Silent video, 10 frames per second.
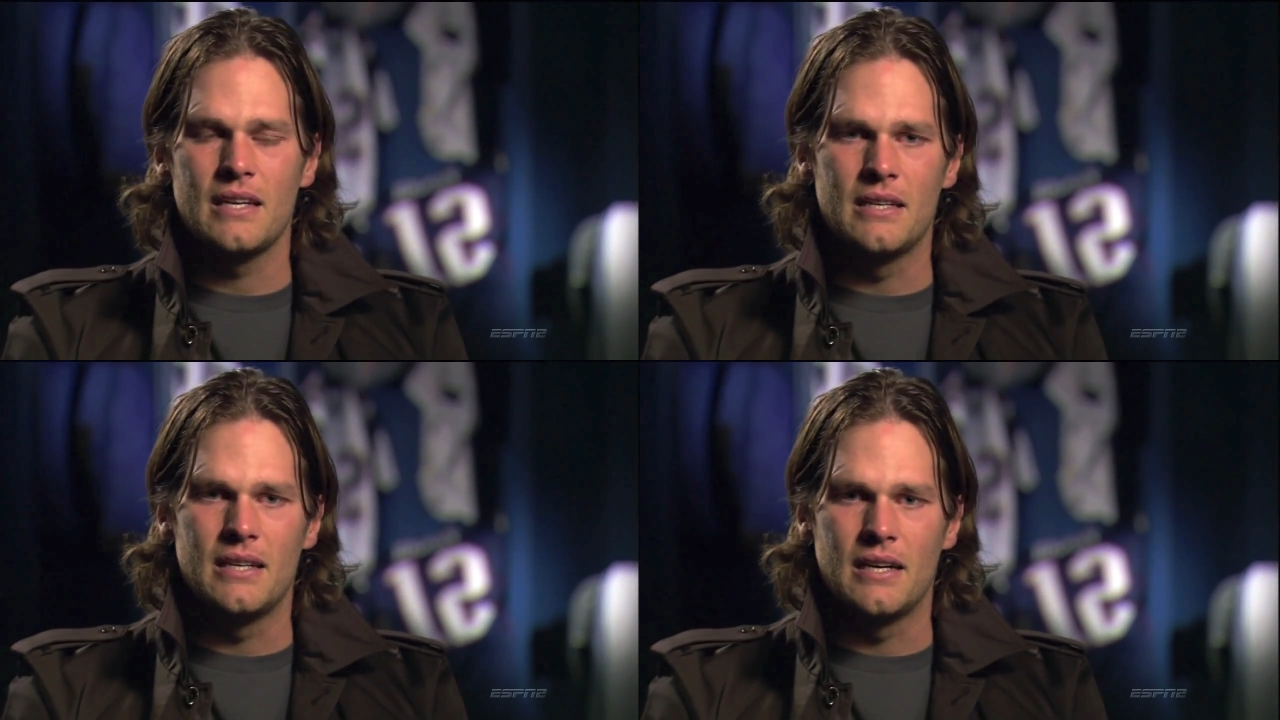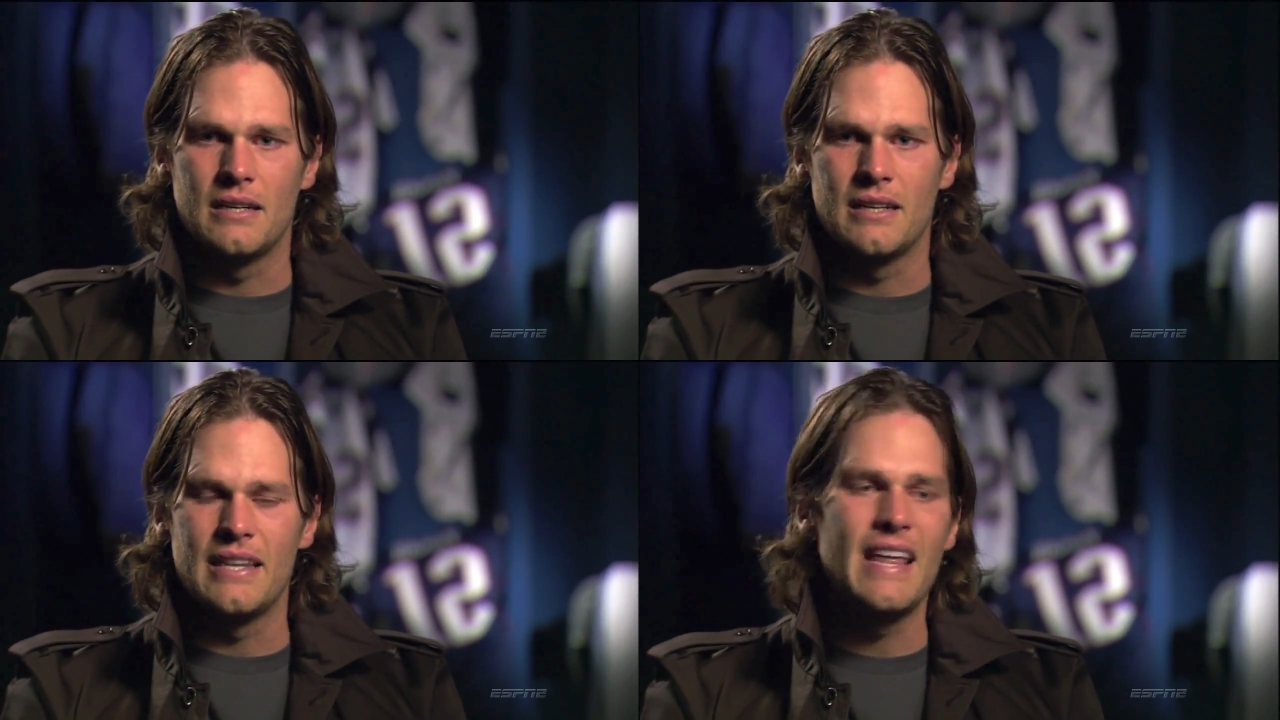And,
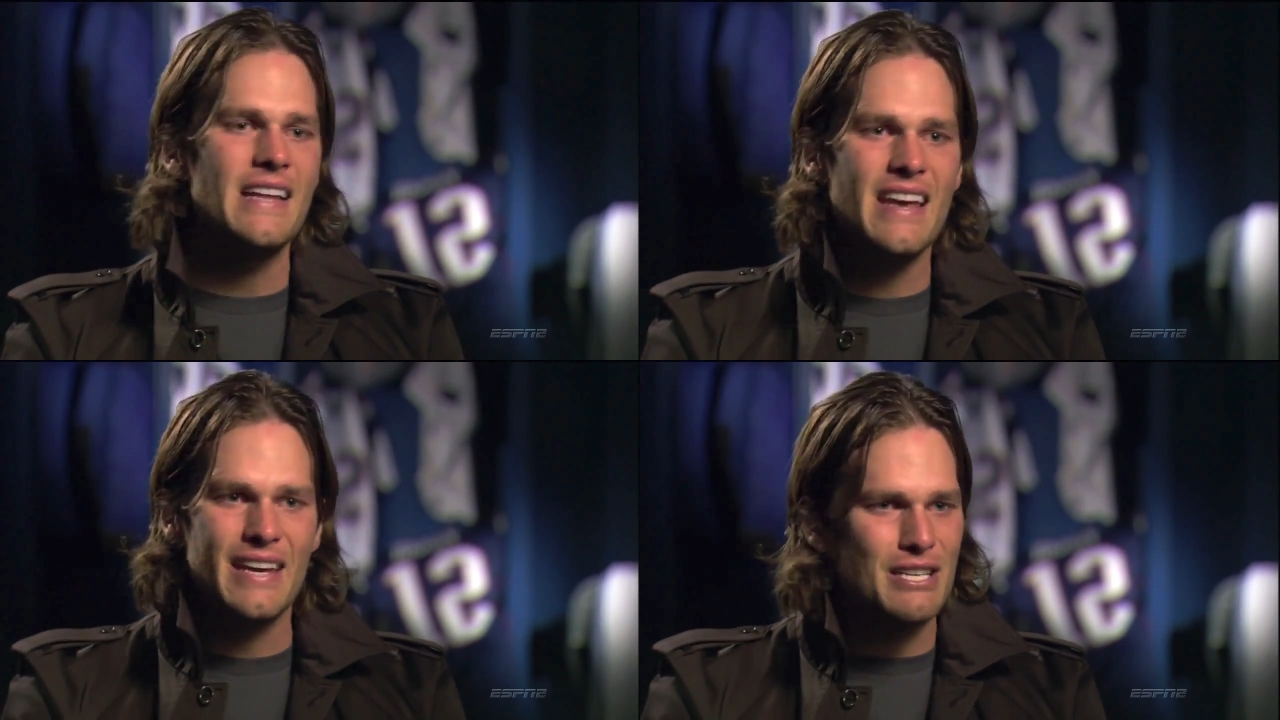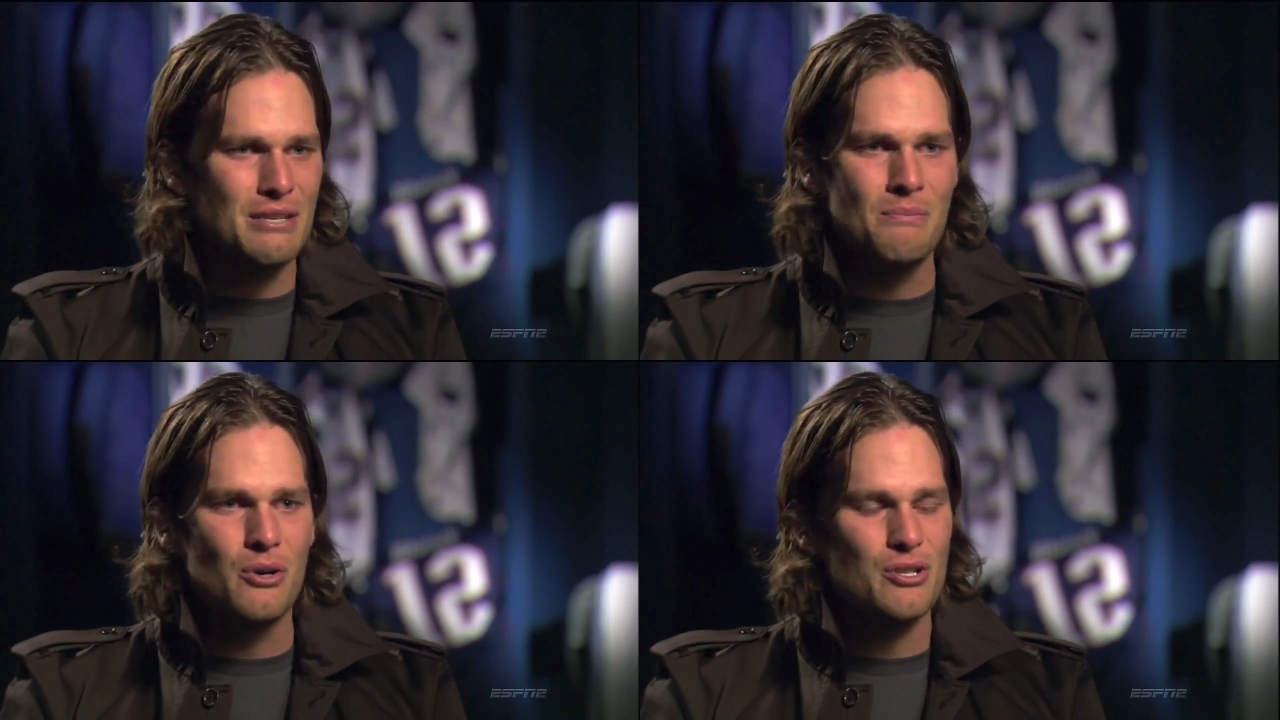uh, and they take it as
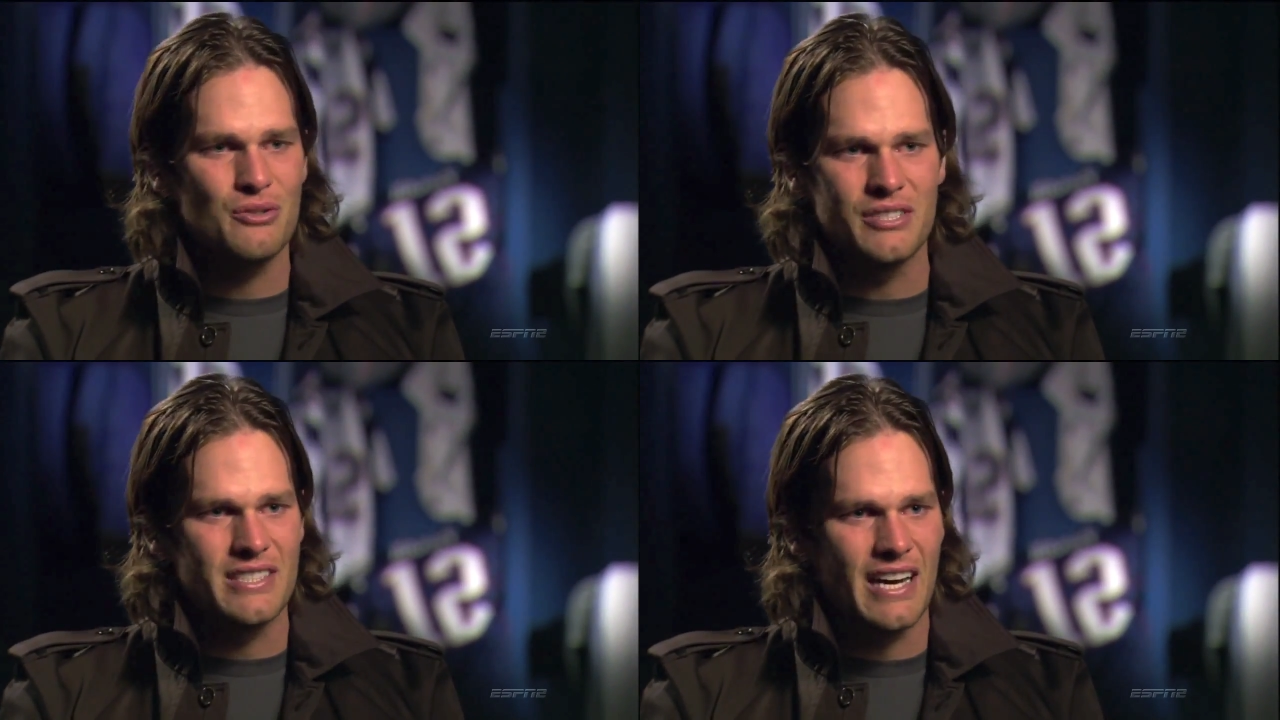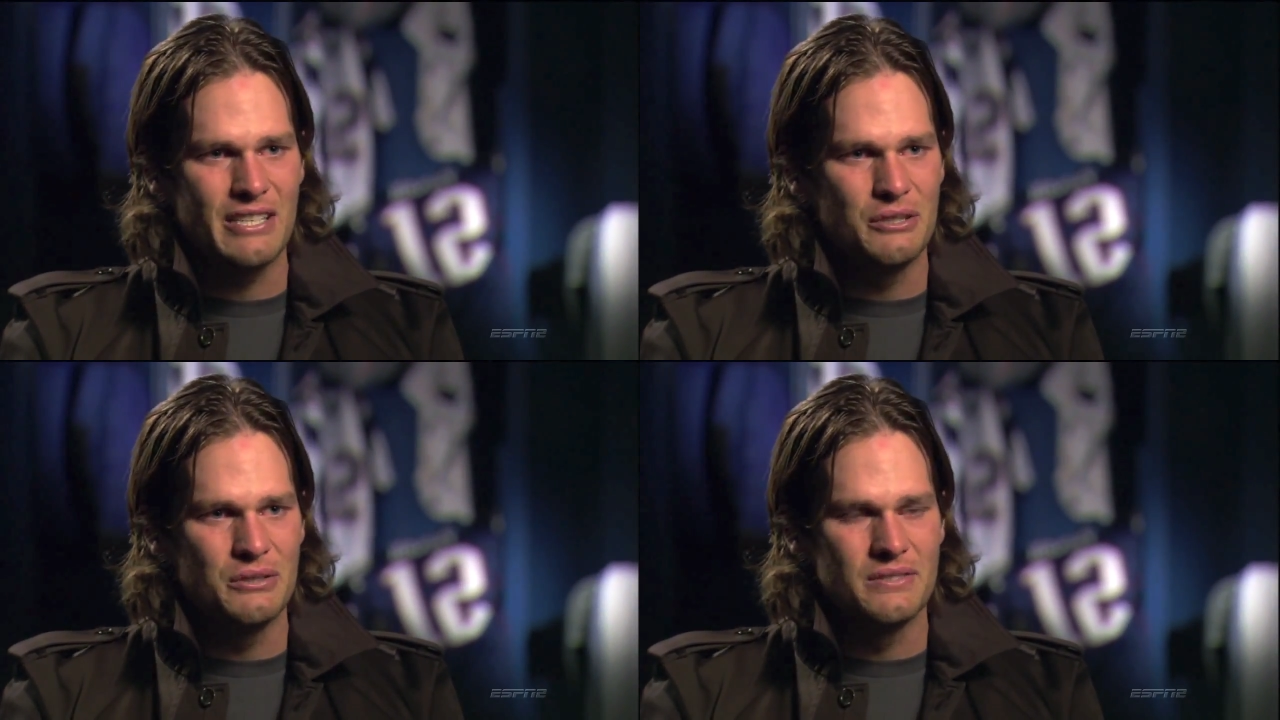emotional as I do.